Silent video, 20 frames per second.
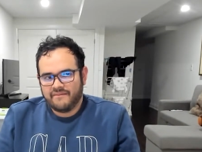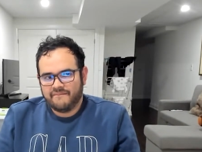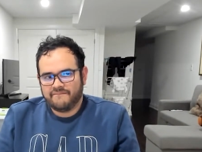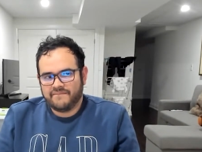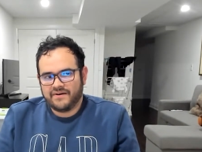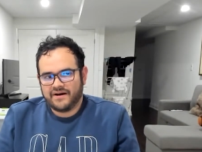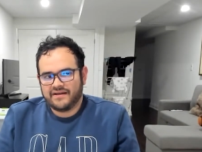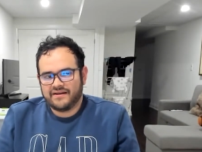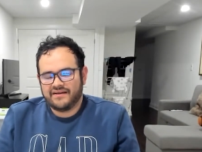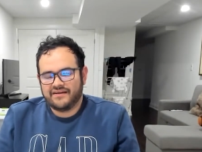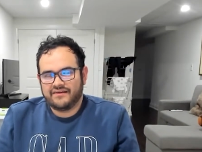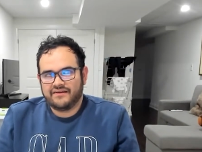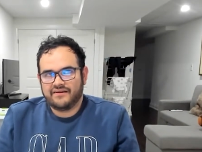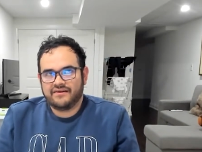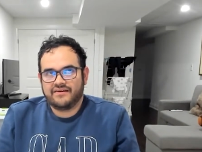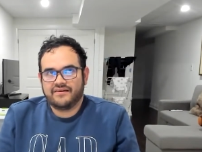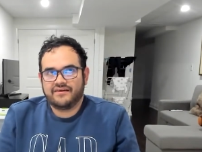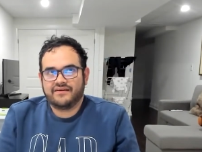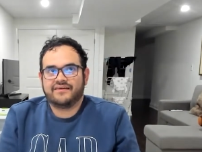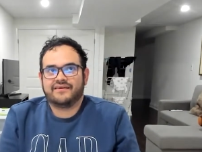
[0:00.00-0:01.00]
but
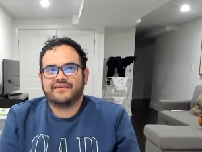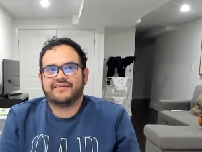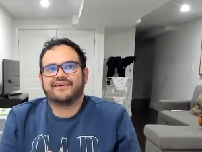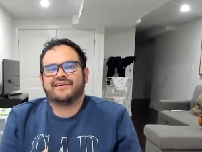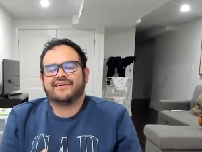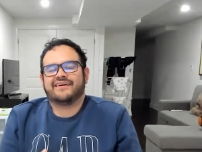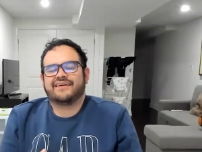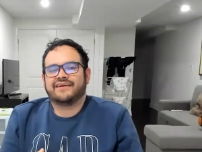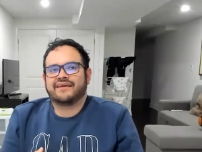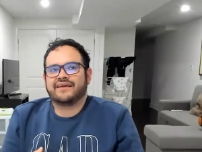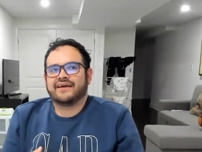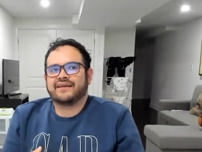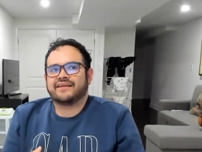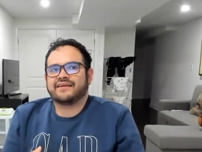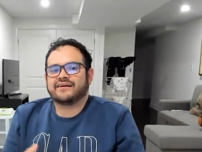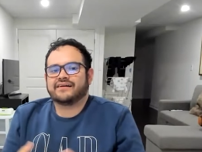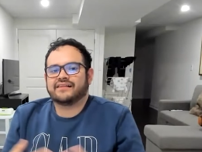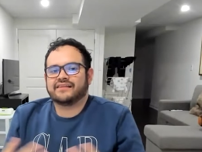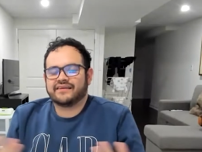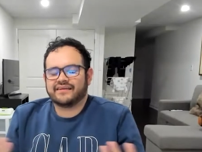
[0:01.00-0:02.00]

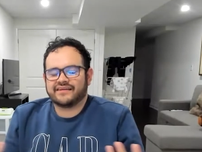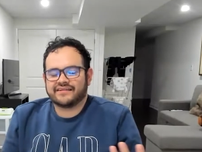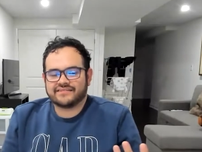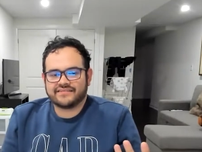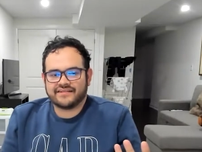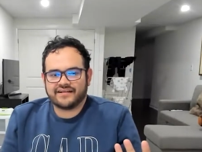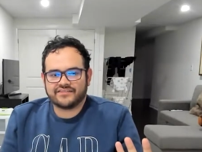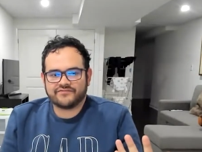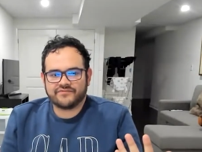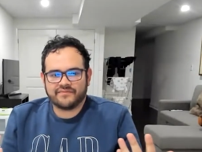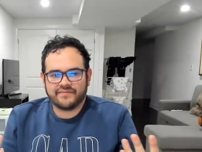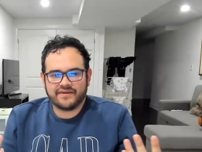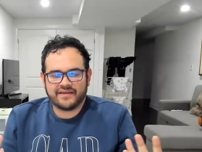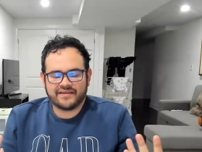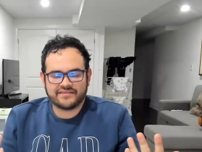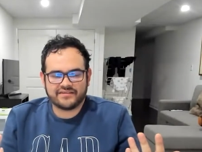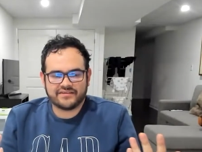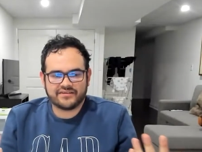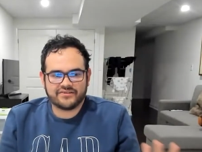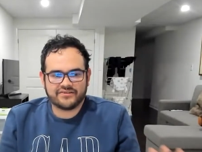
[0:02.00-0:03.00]
getting clicks that's what
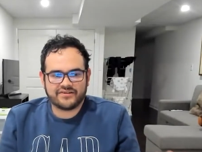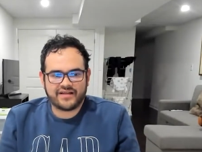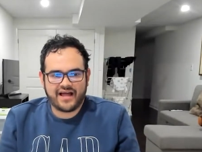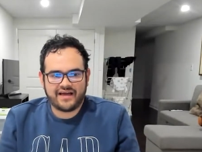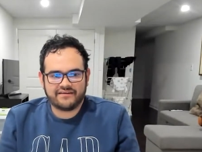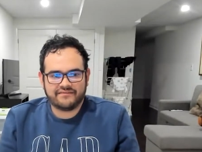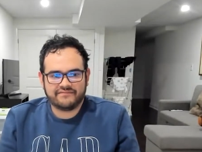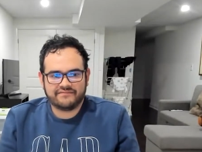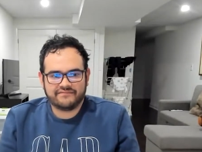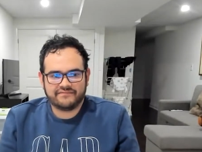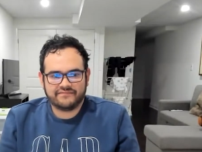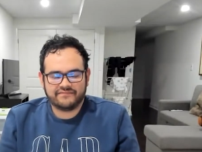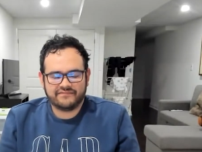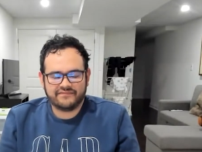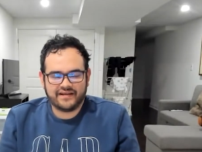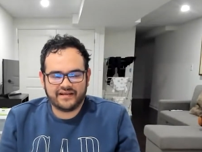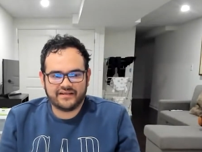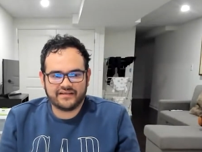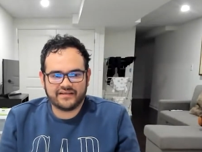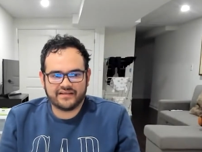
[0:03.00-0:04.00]
makes a good ad
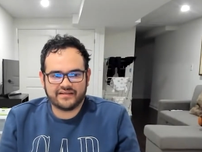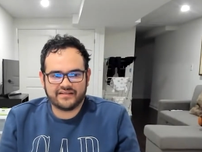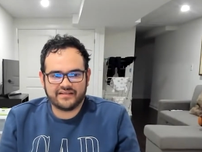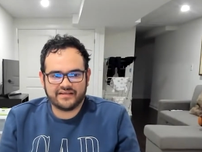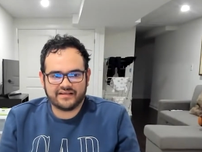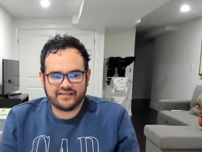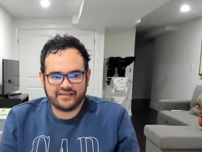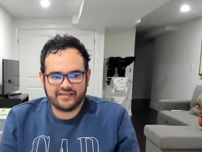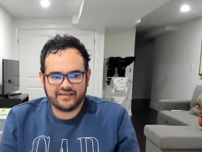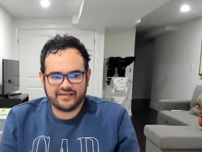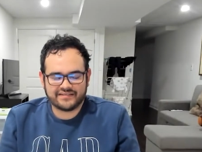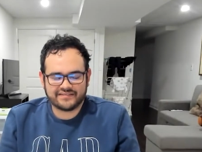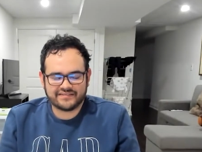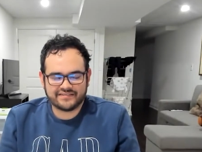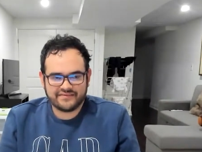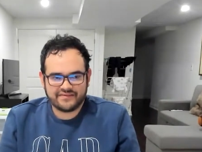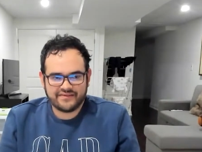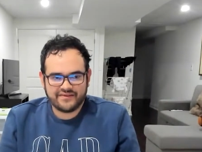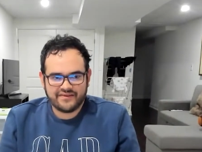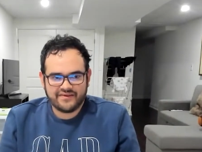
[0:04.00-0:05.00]
right you get the clicks
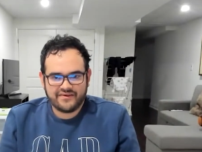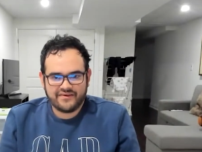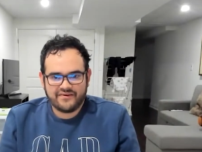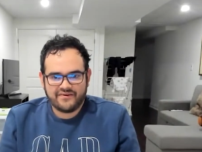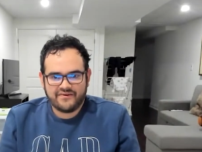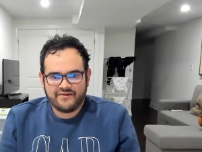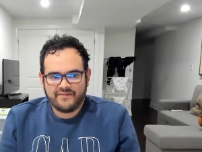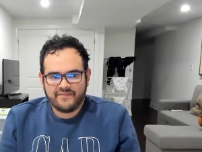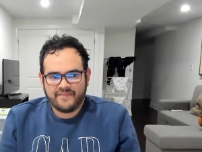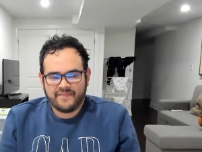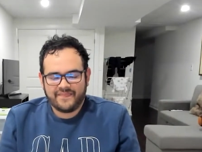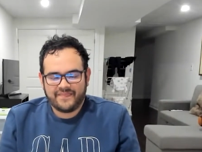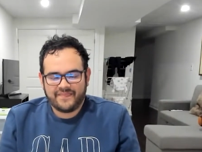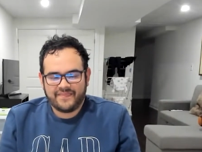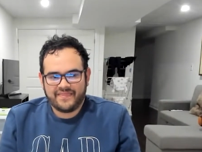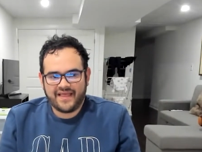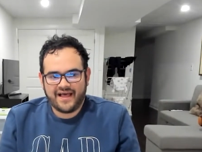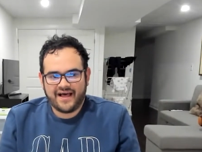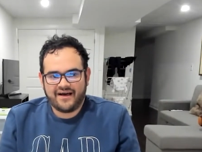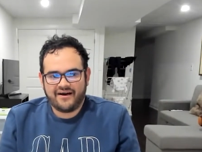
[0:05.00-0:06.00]
right
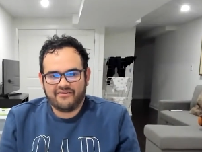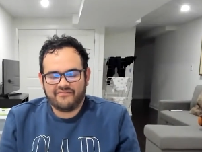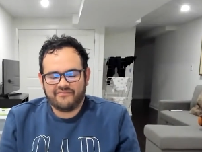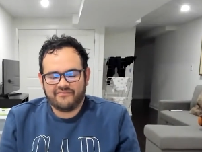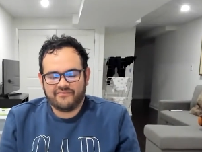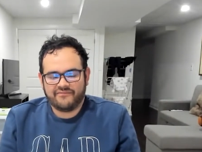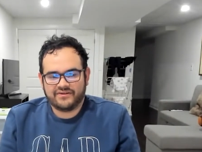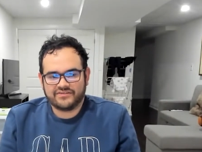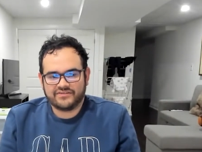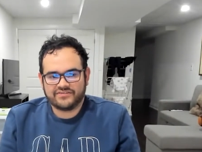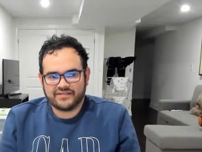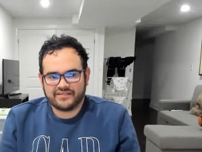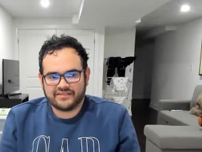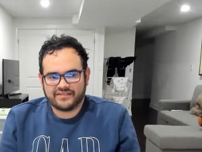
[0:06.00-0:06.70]
now once you